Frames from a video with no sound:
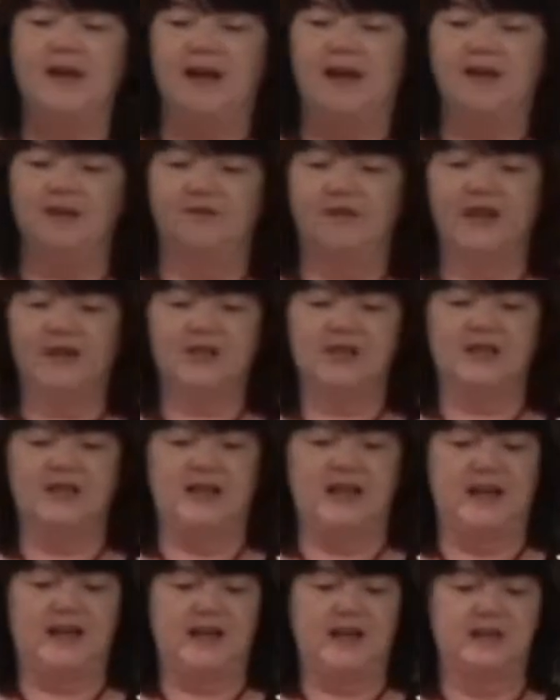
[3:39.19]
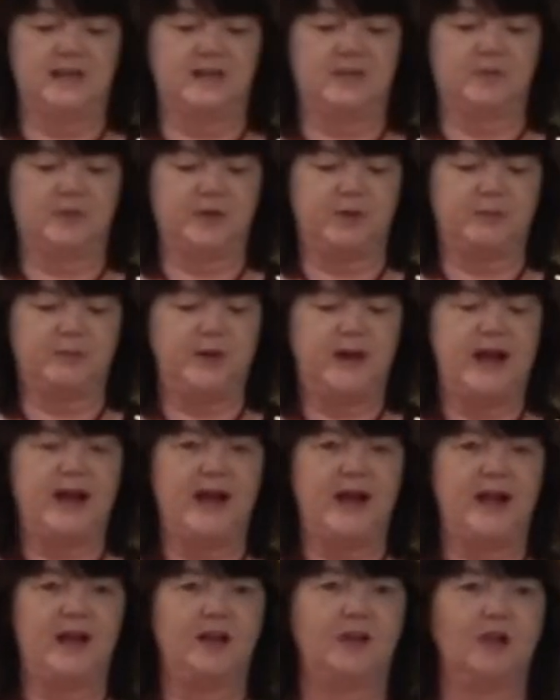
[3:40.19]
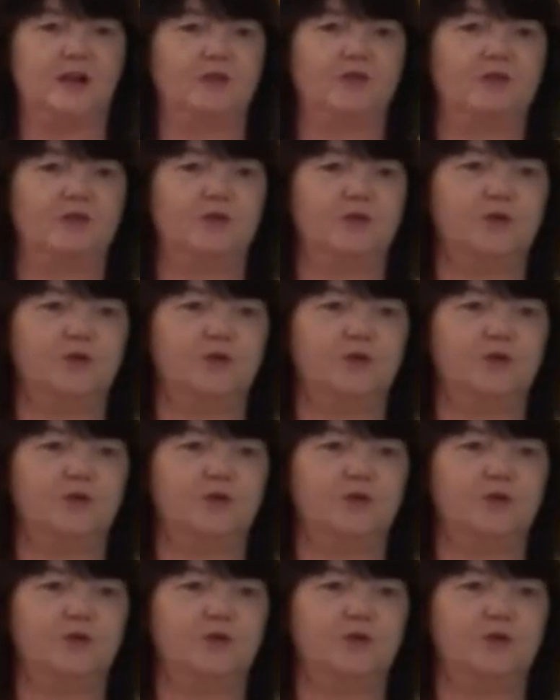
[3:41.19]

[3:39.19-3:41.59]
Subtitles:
And eventually he ended up with a pile of